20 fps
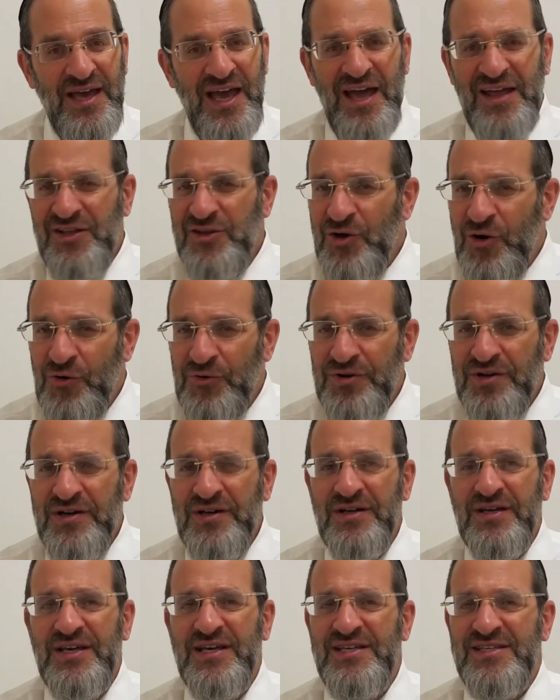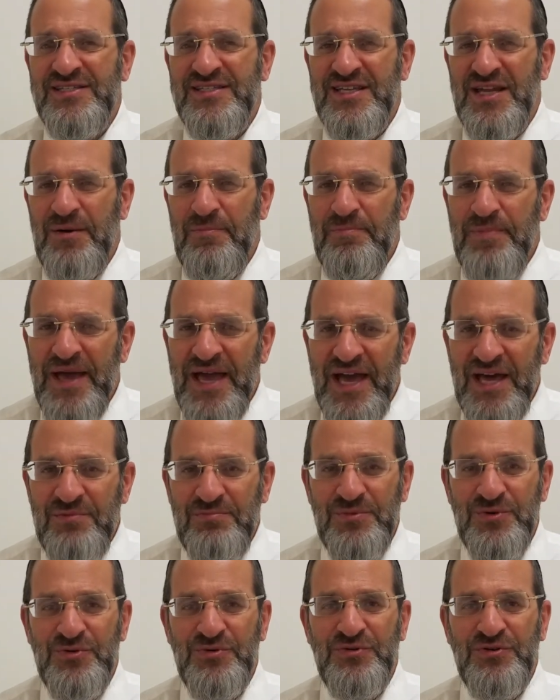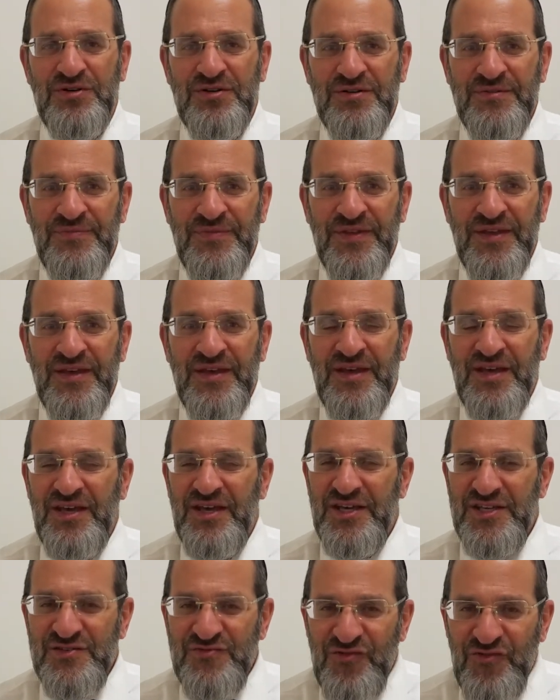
And Yonah is in a bad mood. He's